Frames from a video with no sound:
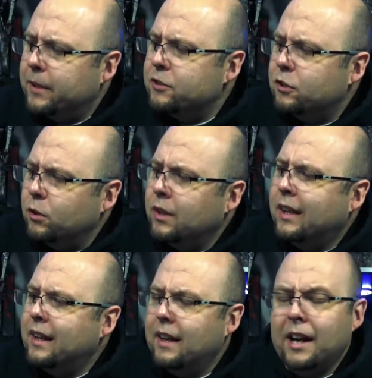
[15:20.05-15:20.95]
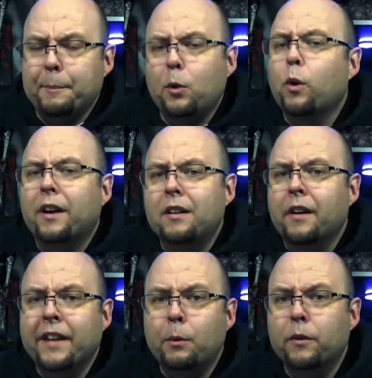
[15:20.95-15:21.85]
So I'll be working
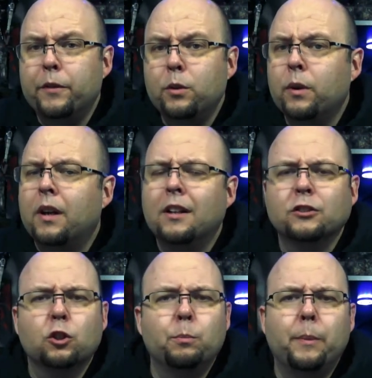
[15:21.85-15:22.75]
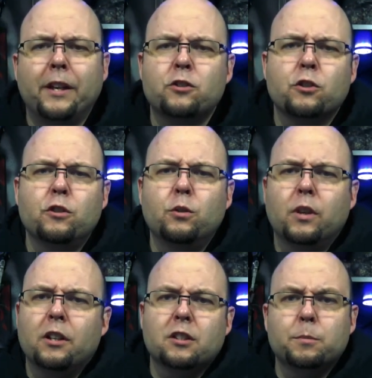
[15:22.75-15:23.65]
on that review. So make sure
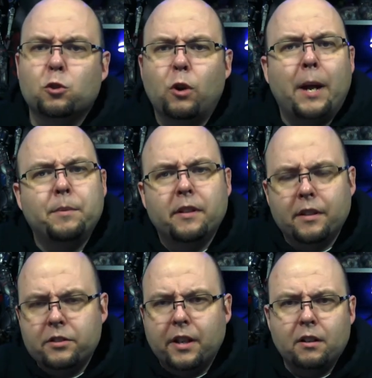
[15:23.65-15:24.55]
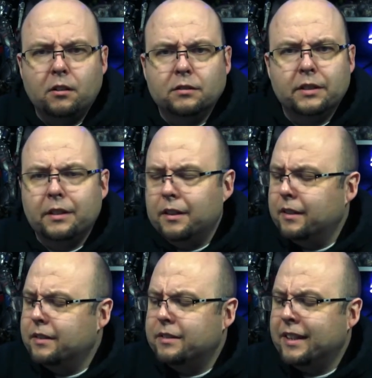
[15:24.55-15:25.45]
you subscribe to the channel
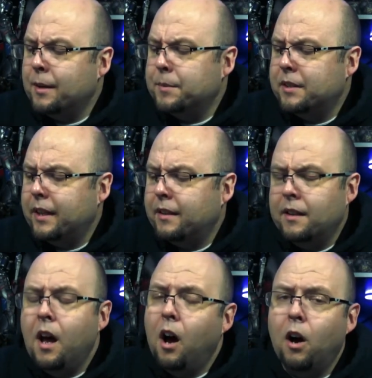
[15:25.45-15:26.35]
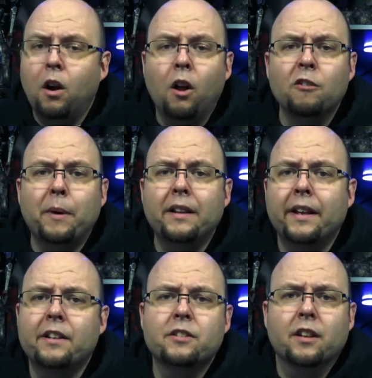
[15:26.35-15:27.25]
to stay up to date on all of my
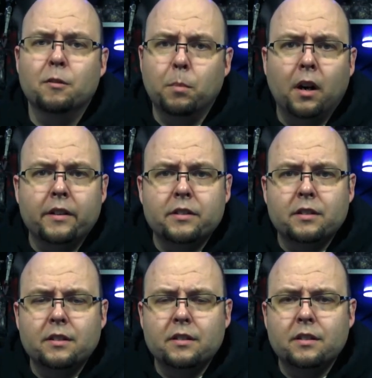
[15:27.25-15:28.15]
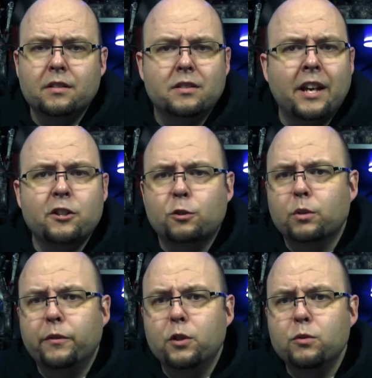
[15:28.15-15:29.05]
latest unboxings, statue
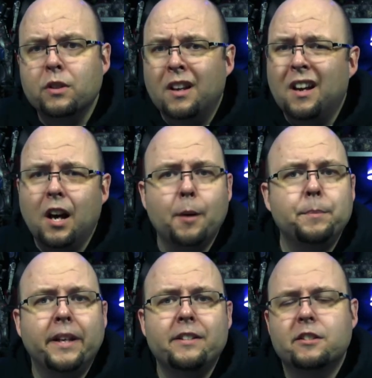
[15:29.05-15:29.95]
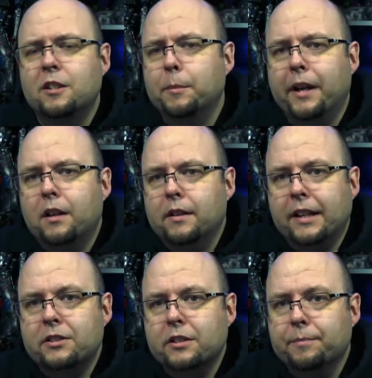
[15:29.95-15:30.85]
reviews, updates to my
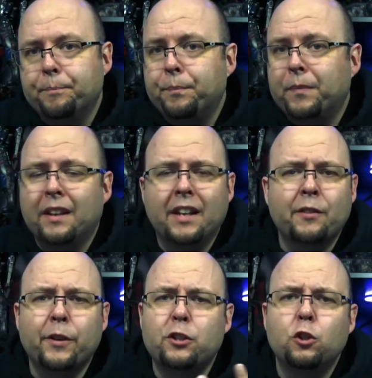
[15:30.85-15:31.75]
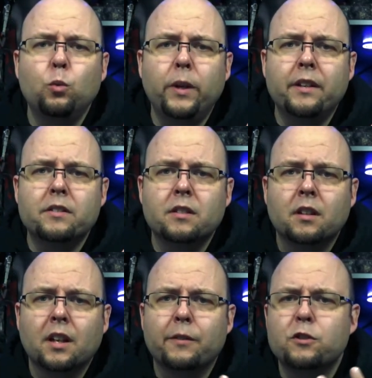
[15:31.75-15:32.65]
collection. Every 2 weeks,
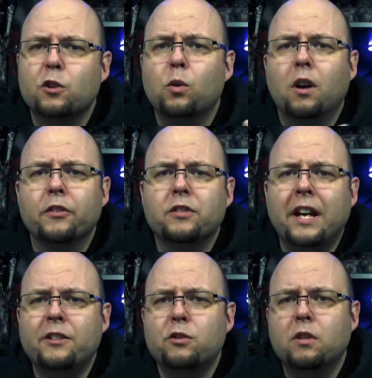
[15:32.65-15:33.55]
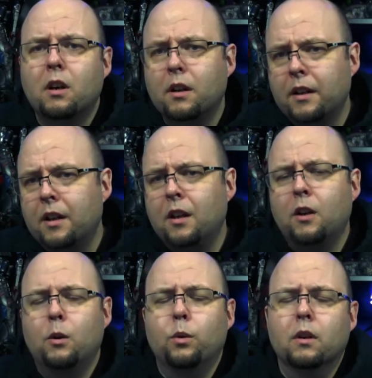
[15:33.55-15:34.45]
I have a show called Statue Talk,
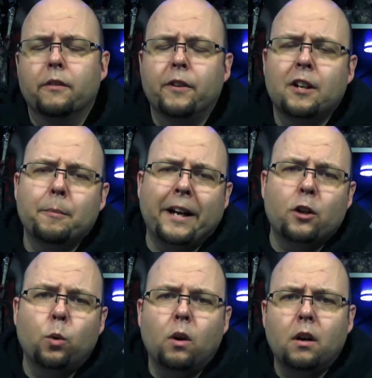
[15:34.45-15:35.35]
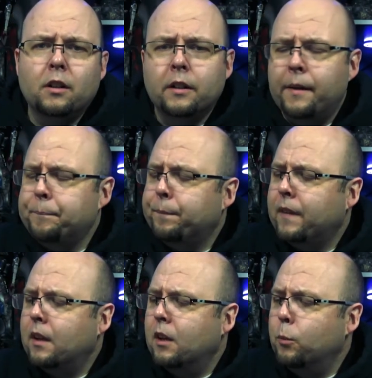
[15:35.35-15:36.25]
where a friend of mine, Kwong,
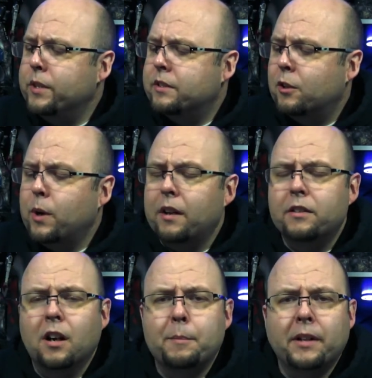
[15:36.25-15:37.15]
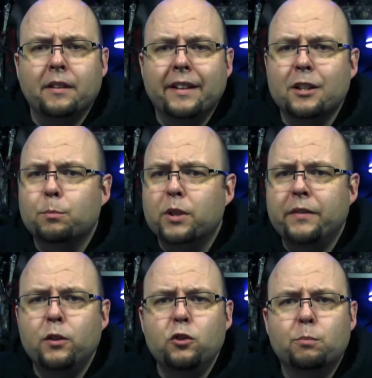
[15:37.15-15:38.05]
we sit around and talk about the latest
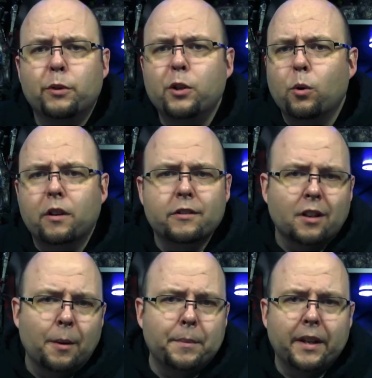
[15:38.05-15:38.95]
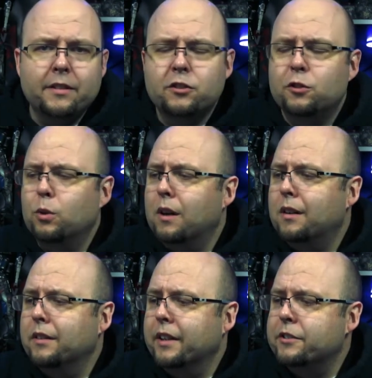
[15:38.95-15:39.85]
previews, pre-orders, updates to our
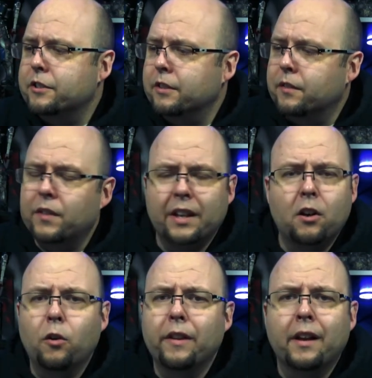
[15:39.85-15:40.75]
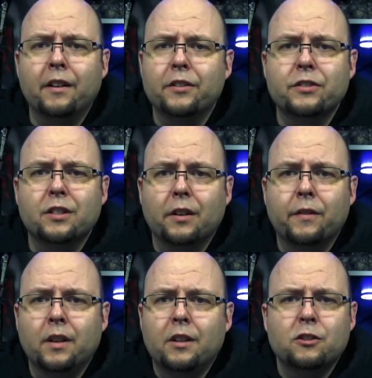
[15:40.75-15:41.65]
collection, all that good
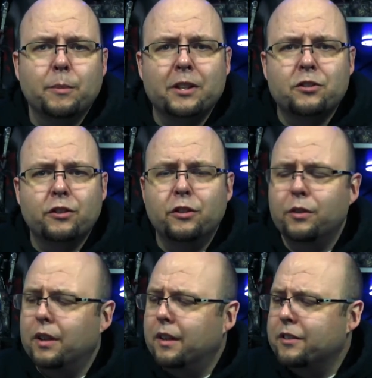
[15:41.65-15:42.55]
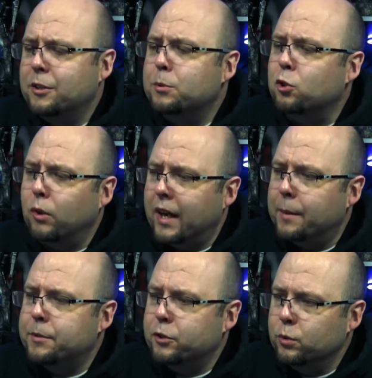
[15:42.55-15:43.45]
stuff. So make sure you
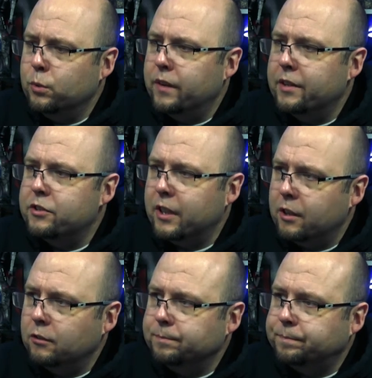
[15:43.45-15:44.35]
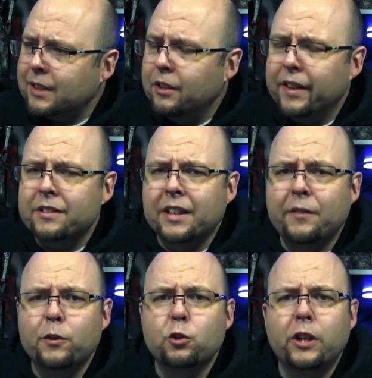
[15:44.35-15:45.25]
subscribe to the channel. Now, thanks again
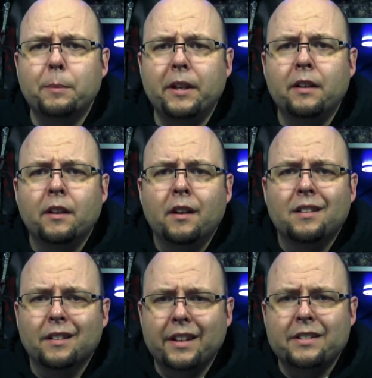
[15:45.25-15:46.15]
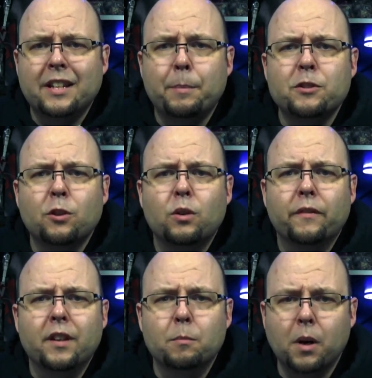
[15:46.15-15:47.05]
for joining me, the latest episode
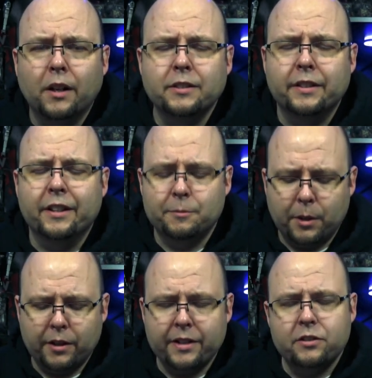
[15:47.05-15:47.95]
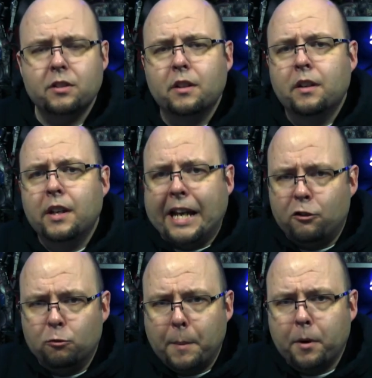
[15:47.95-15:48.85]
of the unboxing experience.
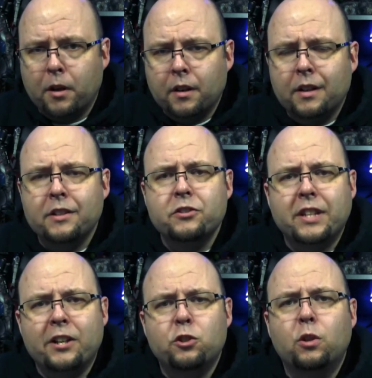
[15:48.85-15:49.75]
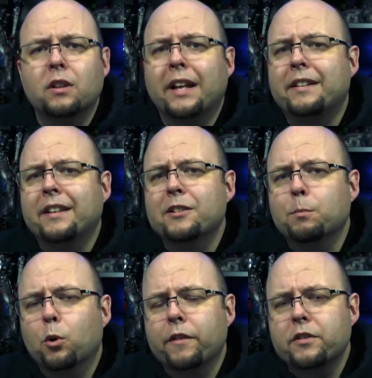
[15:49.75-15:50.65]
Remember, statue collecting is
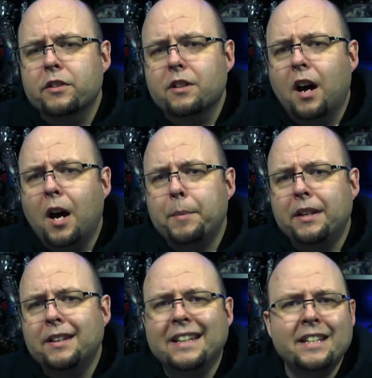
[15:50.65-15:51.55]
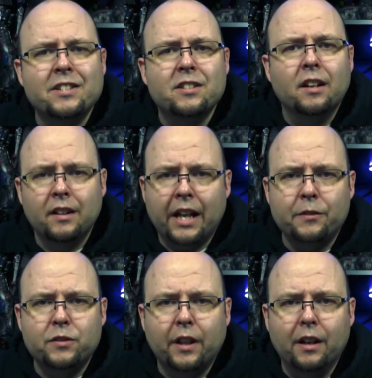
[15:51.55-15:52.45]
more than just a hobby, it's a
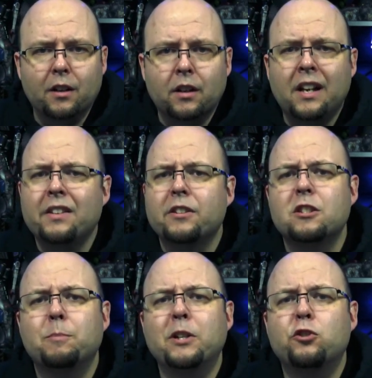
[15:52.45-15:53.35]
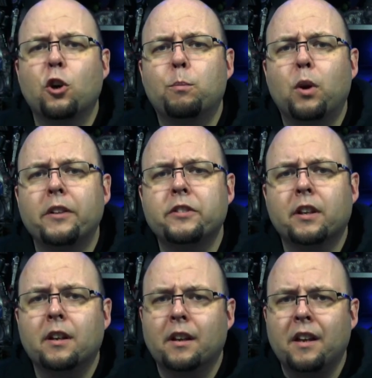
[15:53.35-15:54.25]
lifestyle. This has been Joe
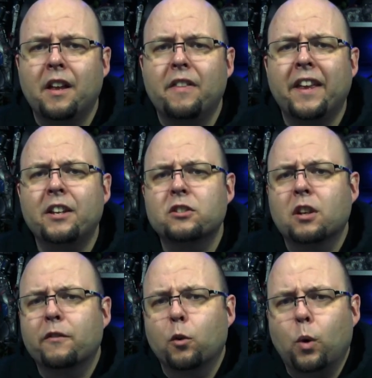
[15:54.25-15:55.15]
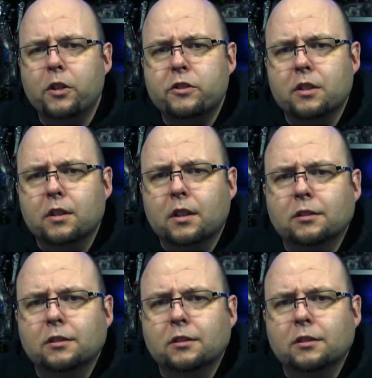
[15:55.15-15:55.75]
Prodzik. Thanks for watching.